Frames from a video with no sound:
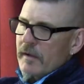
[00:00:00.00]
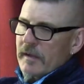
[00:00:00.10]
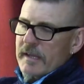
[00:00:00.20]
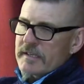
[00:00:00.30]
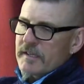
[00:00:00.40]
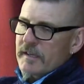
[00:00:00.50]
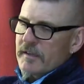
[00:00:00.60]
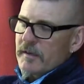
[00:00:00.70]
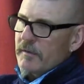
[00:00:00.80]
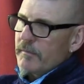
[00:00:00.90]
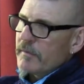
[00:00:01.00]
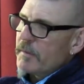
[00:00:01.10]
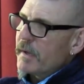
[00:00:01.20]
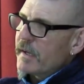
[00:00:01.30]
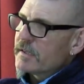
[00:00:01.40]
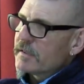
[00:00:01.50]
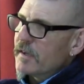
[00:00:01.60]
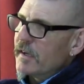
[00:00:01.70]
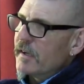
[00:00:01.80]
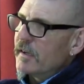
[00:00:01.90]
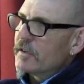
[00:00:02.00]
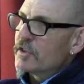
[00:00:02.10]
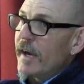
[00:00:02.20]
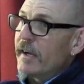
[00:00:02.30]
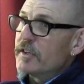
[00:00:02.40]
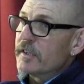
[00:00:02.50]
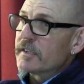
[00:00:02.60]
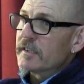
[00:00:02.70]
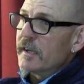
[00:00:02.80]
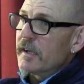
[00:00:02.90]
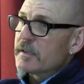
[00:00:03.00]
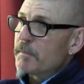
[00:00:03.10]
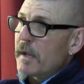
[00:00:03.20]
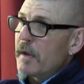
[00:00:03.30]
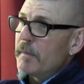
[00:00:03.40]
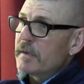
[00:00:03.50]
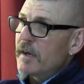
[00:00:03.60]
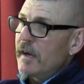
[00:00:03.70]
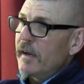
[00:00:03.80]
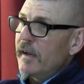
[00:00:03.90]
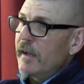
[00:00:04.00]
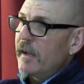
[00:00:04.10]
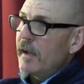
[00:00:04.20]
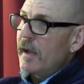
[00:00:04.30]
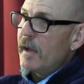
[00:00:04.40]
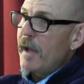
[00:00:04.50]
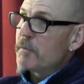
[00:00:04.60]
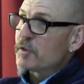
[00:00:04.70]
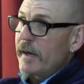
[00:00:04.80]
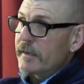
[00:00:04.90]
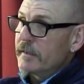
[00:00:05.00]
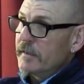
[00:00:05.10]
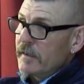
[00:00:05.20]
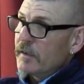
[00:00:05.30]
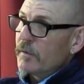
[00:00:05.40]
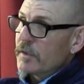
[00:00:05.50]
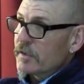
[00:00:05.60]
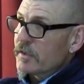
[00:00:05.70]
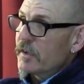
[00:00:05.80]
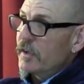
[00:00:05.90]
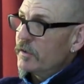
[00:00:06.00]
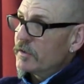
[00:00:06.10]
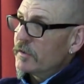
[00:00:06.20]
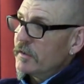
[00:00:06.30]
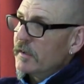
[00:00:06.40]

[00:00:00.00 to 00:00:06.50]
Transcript: I guess the biggest change is that it's become entirely abstract, which is a huge